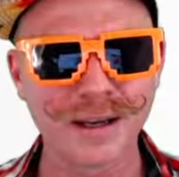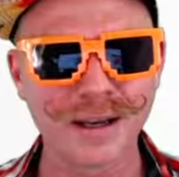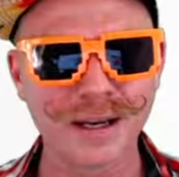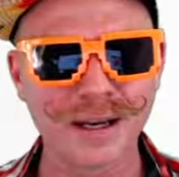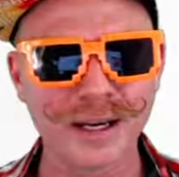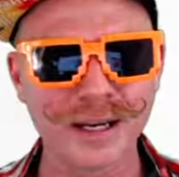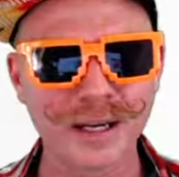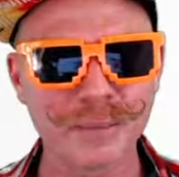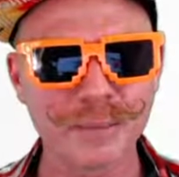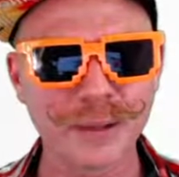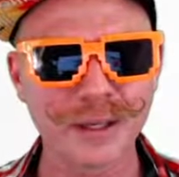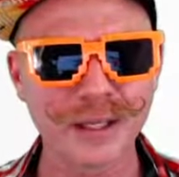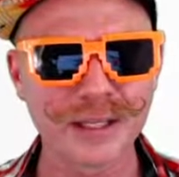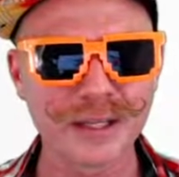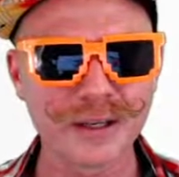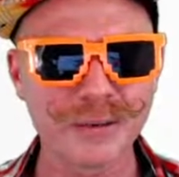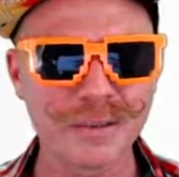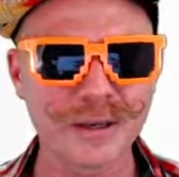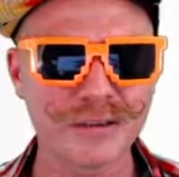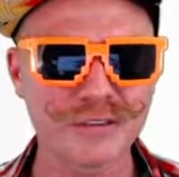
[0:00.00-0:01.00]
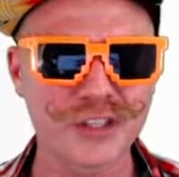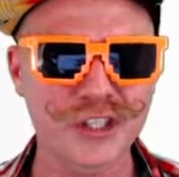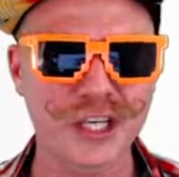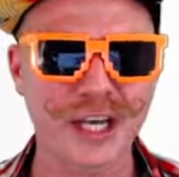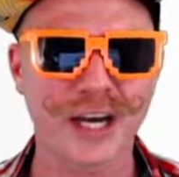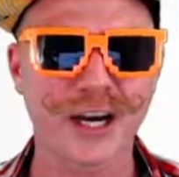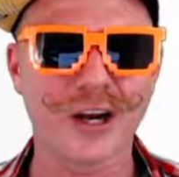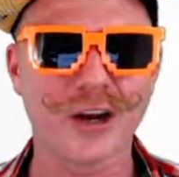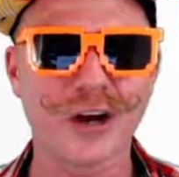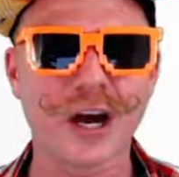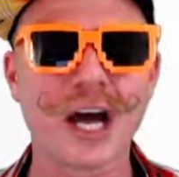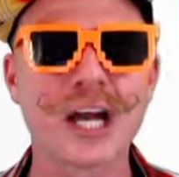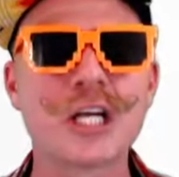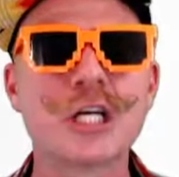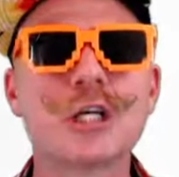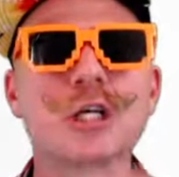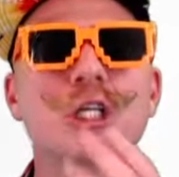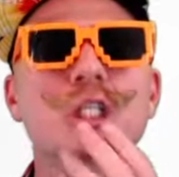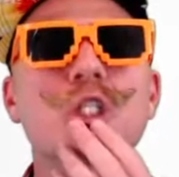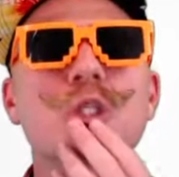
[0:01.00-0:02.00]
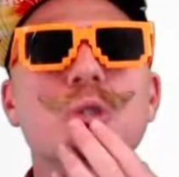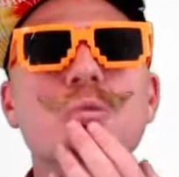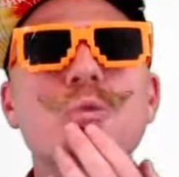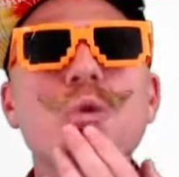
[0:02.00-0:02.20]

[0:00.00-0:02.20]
I'm going to put a little bit of shadow under its